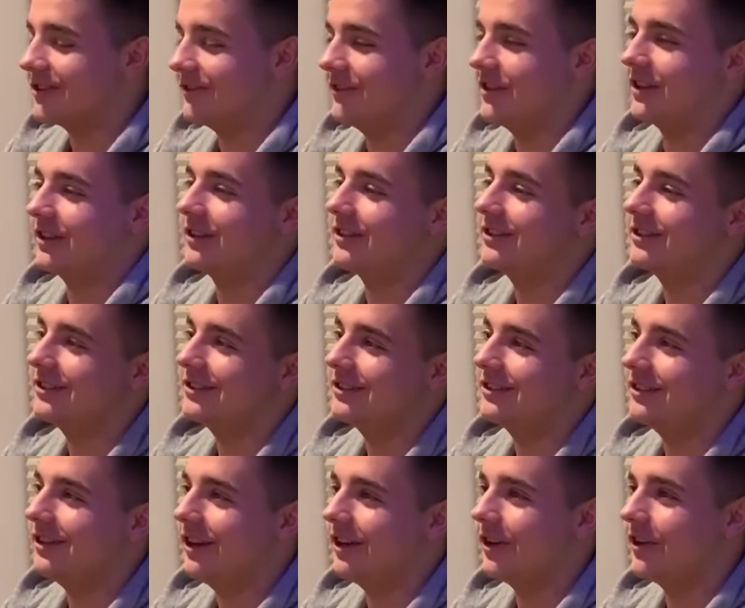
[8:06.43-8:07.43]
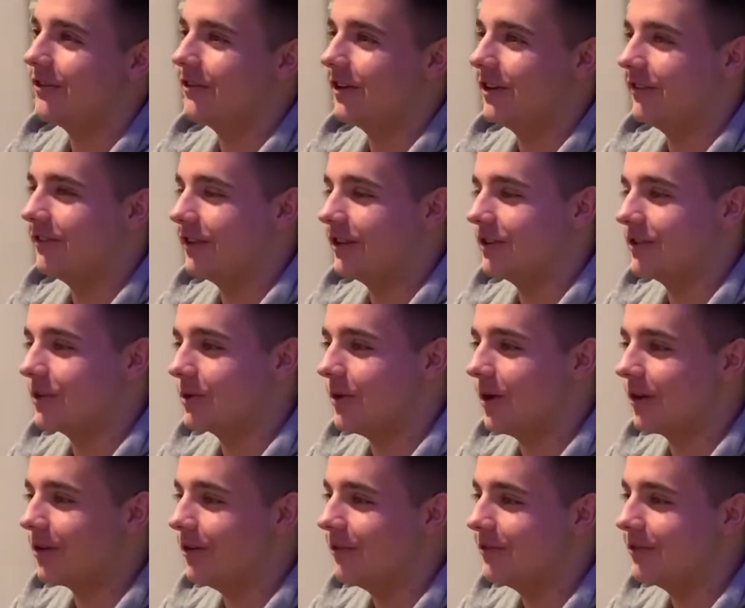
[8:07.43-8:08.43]
I think you're
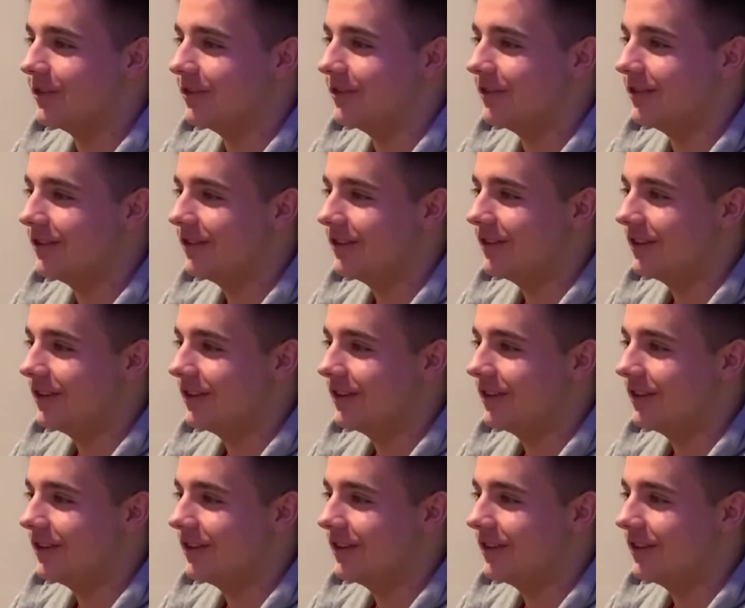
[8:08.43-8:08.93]
quite confident.